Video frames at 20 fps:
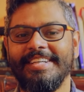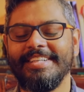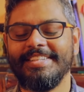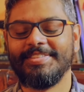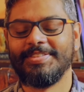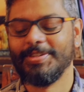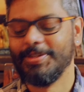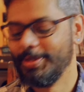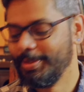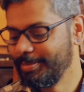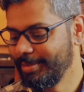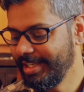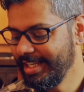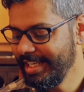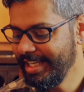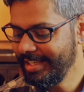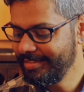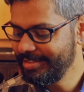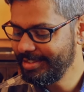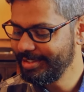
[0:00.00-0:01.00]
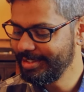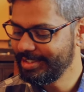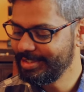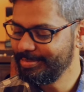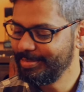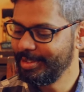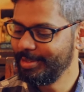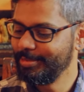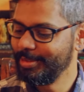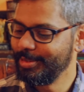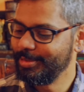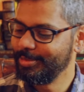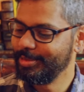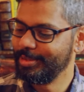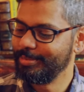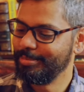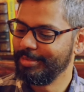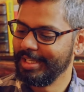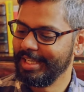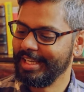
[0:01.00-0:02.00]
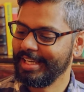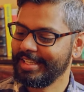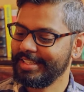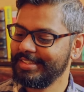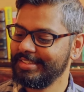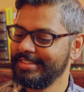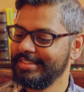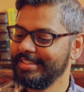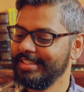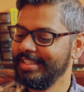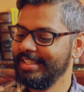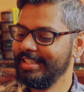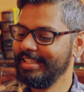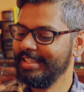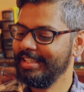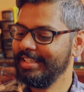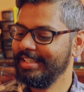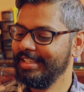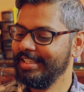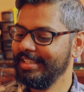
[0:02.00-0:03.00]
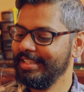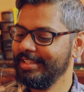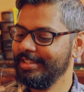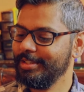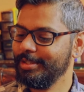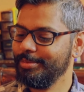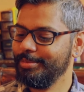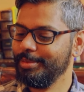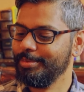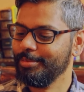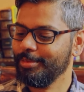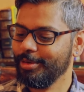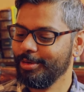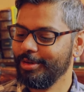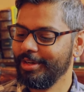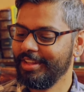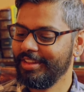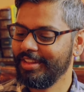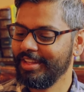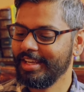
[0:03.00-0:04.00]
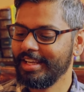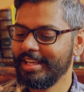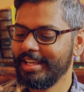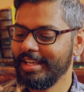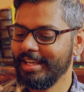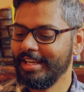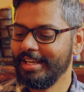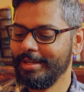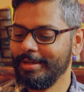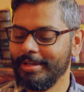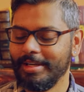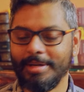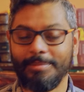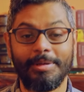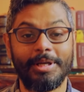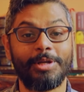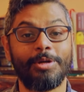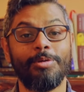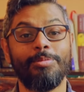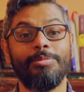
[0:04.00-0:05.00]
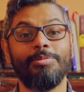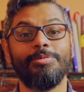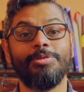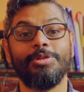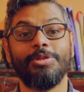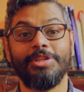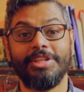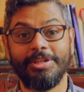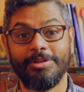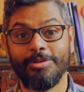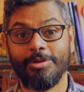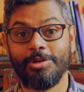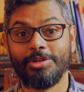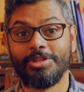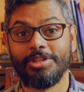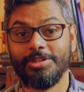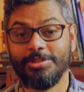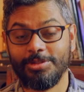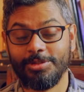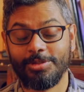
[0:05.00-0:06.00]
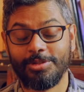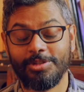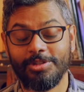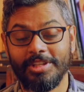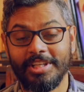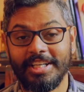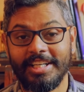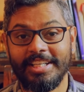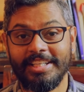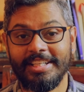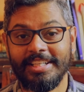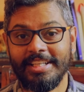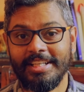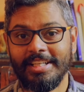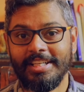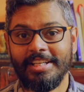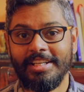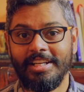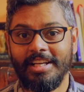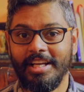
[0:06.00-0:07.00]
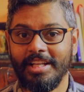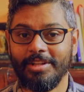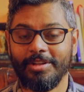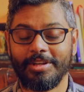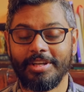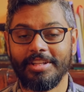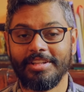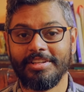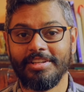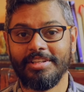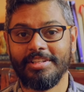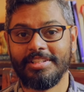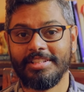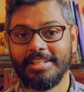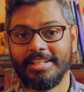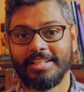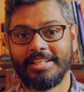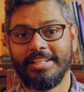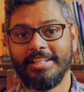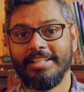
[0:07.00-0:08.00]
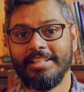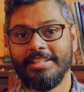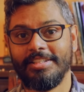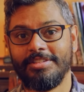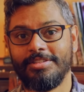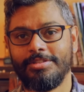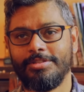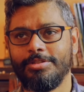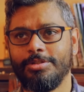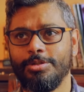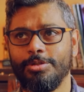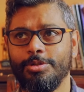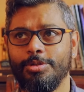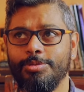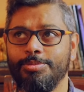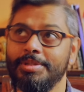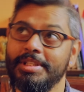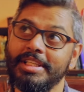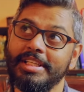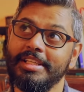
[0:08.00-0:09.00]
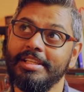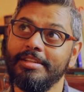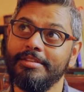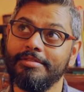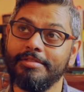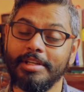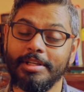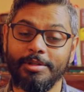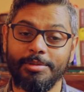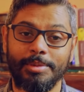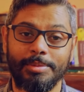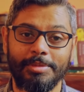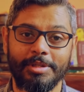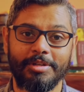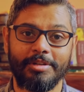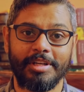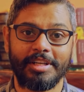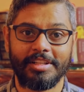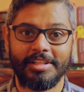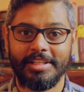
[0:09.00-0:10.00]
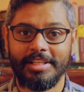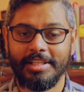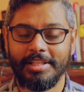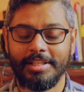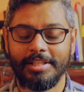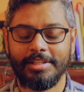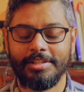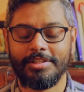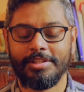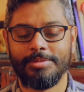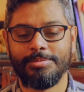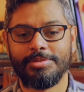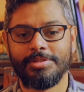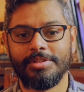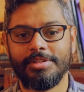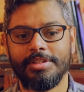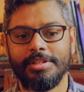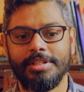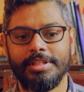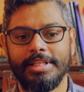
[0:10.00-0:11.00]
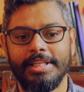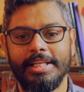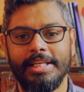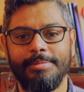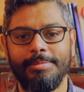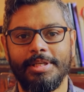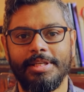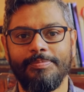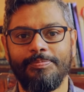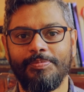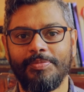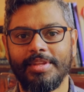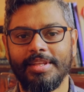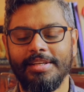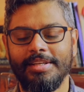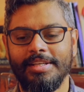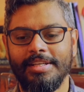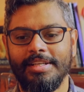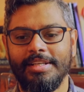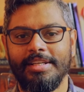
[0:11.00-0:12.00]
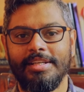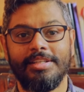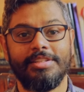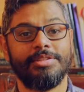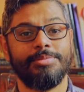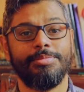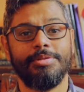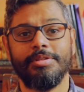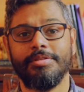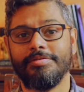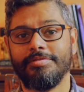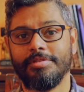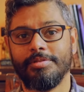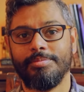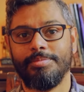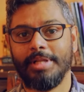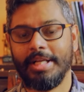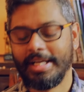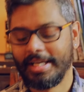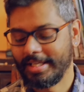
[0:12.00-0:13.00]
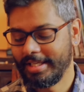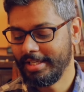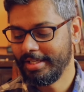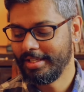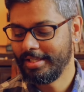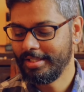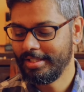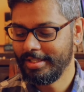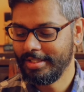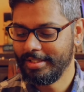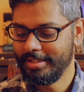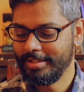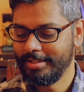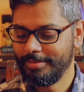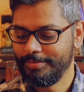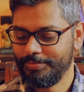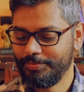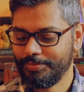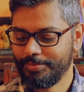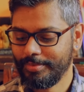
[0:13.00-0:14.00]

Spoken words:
So I'm going to have to experiment with blacks a little bit more, I think. I might go to the Iroshizuku line and look at their Takesumi, if I remember correctly, in terms of the naming. It's a beautiful black ink. The